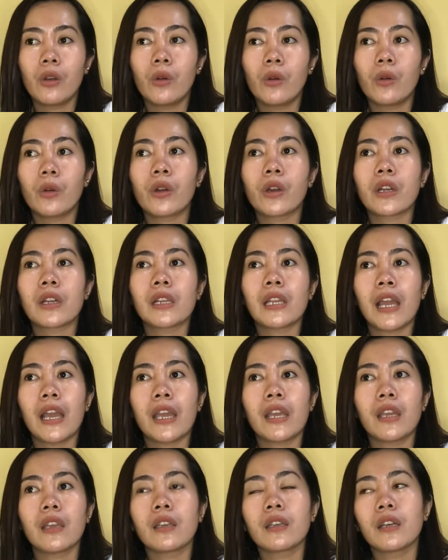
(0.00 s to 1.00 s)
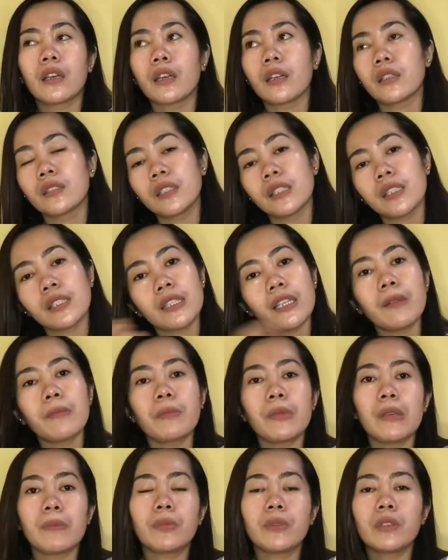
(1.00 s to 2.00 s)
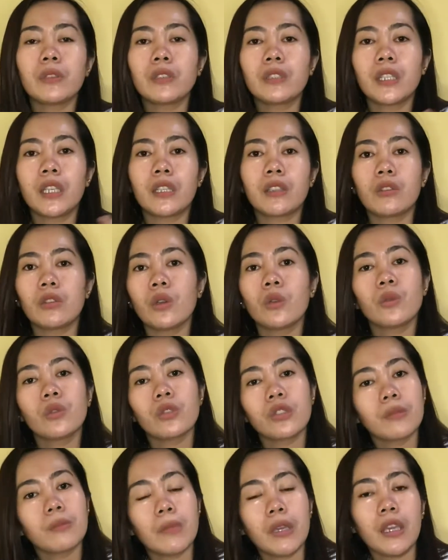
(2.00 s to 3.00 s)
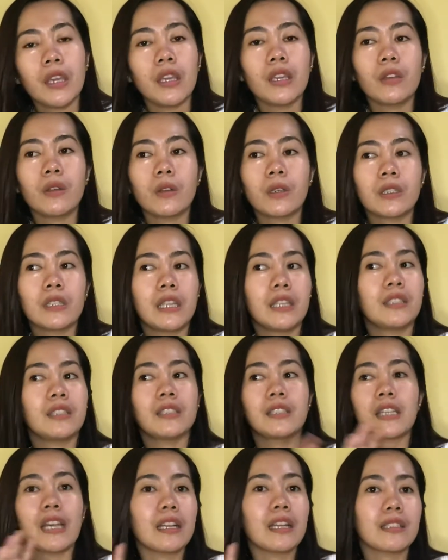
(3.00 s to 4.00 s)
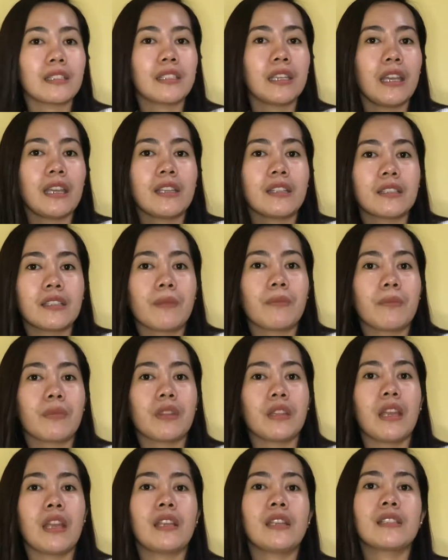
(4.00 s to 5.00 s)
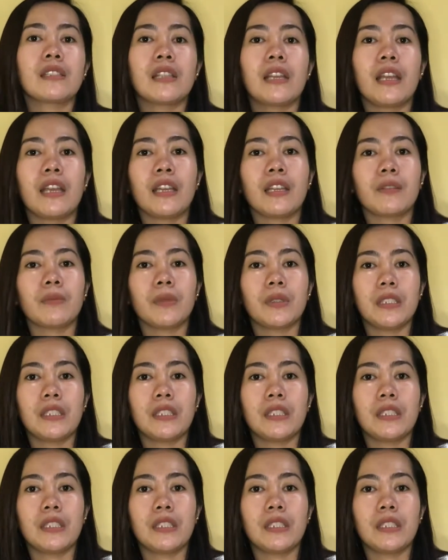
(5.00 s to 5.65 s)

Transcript: or like just some people that knows me, or like just asking some things, like